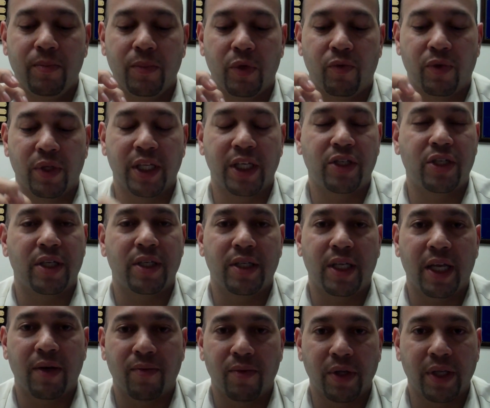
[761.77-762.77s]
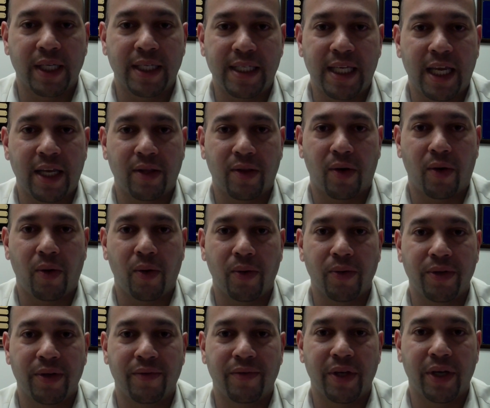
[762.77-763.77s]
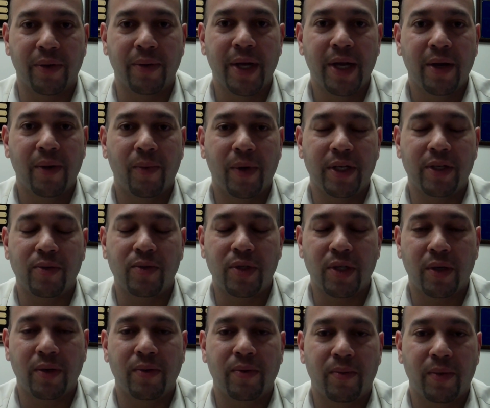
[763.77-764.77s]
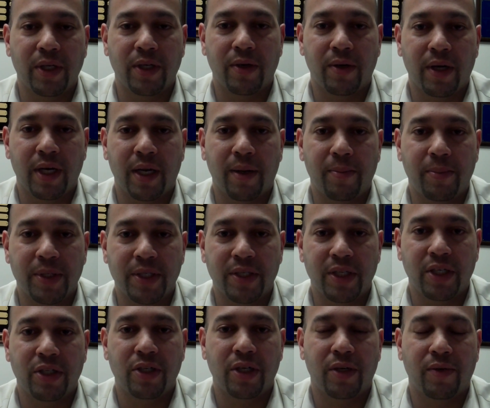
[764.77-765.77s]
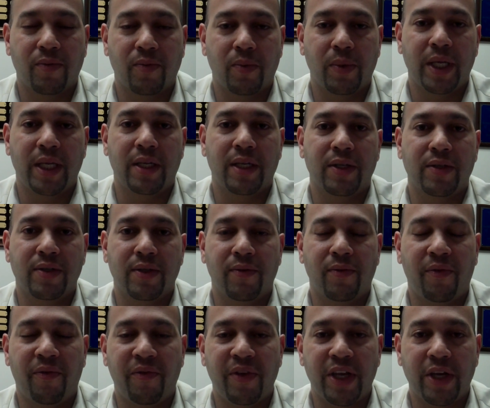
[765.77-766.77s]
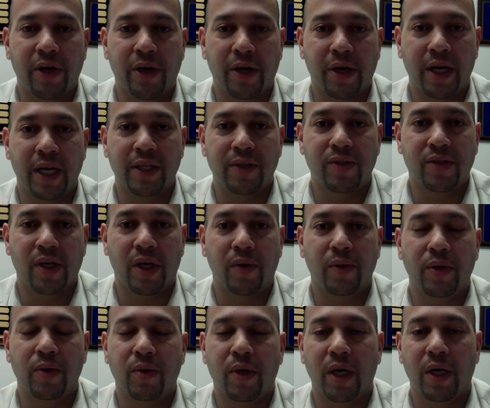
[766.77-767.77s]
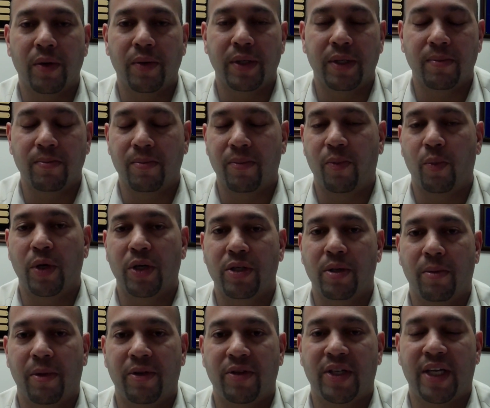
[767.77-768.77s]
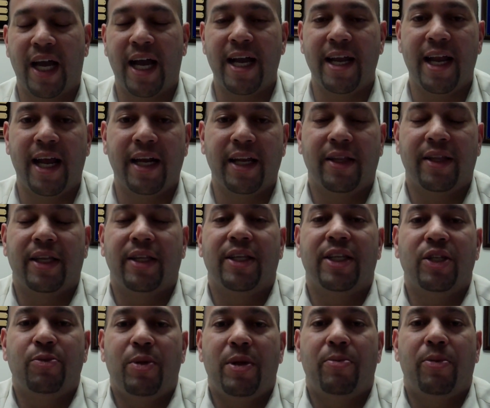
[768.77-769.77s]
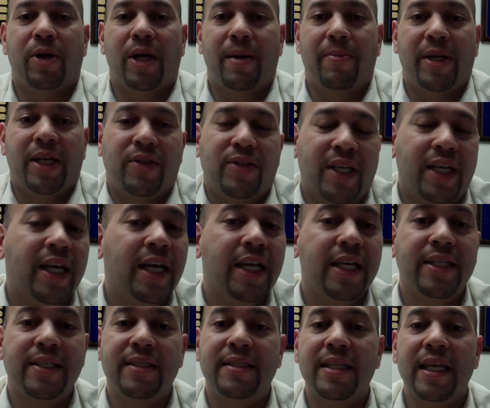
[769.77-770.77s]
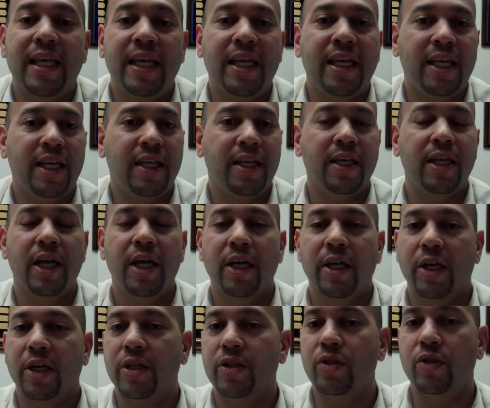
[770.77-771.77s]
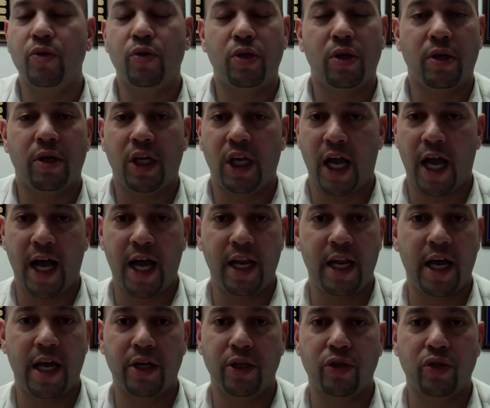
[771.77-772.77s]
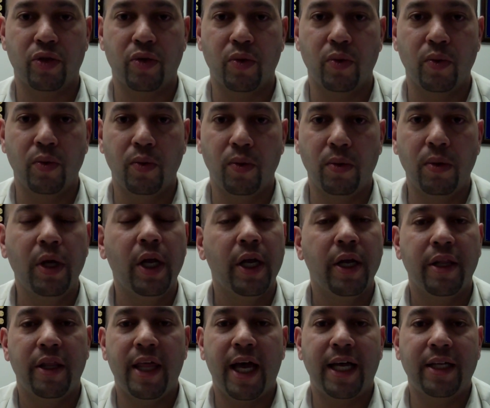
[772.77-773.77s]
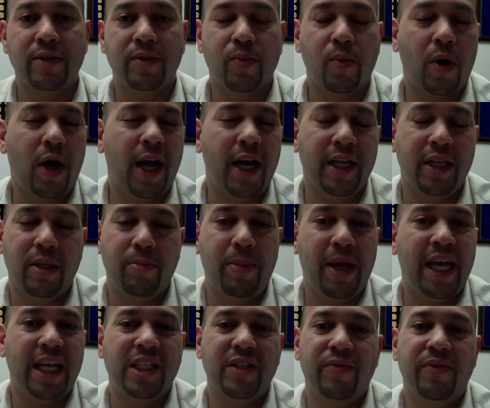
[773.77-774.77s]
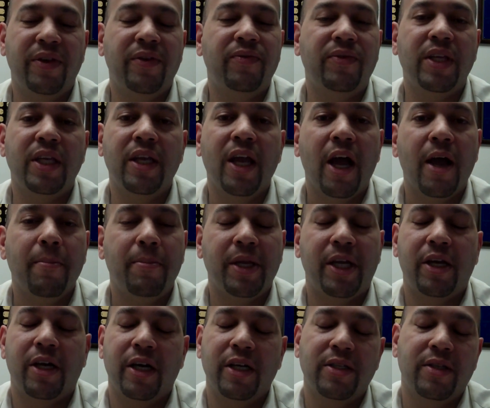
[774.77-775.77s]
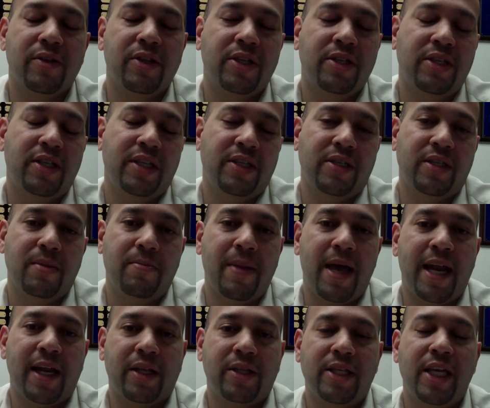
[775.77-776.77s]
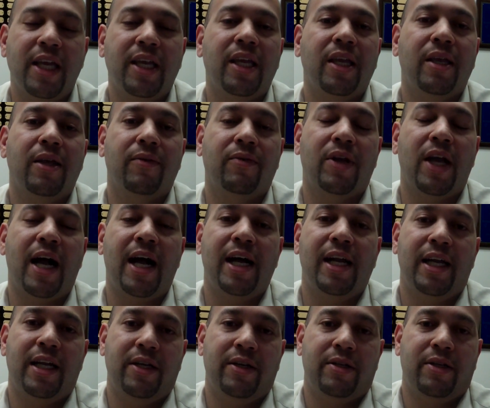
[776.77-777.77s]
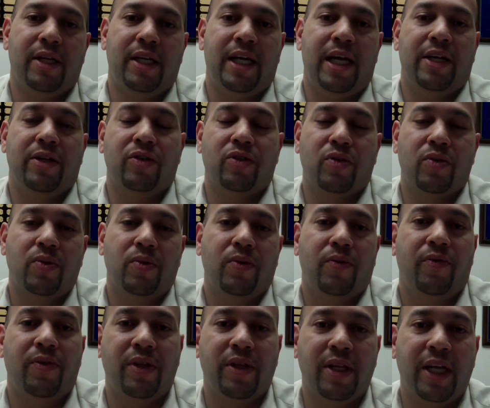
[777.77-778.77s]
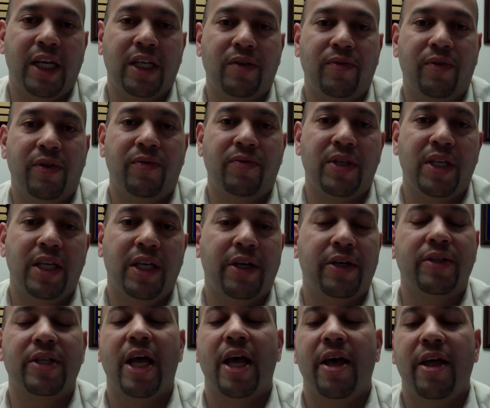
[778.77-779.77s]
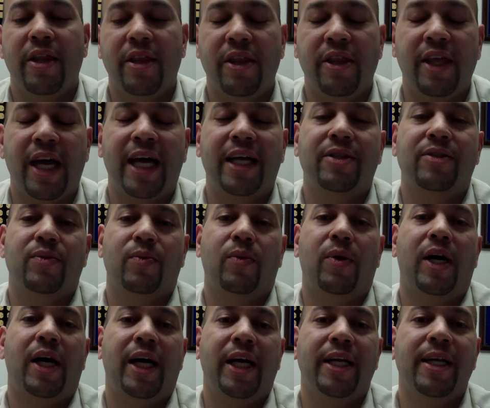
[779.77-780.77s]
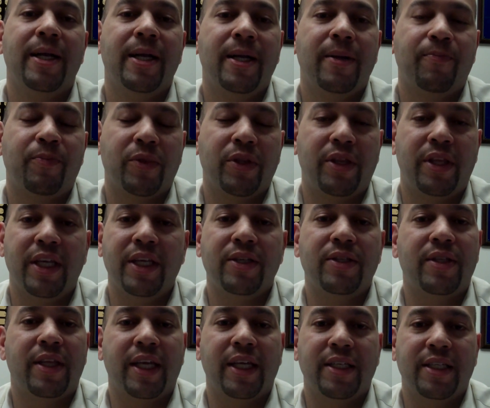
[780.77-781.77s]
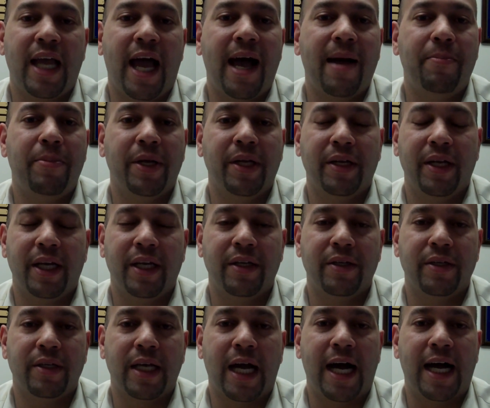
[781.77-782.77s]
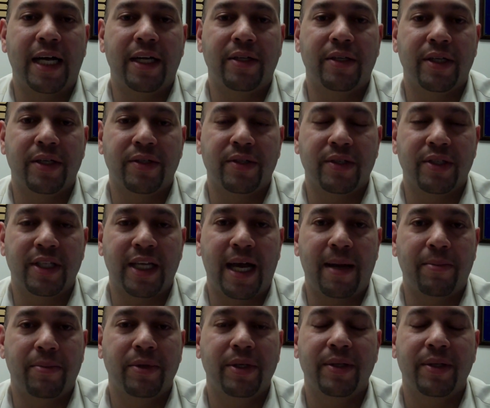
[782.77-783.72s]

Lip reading: religion can really take the hold of you, when you're in a position of weakness and fear, and so you go and worship the sky daddy, and then these people come in and say, see, because you took God out of school, that's why the past 50, because of the systematic taking of God out of school for the last 50 years, that's why these things happen, and God doesn't stop.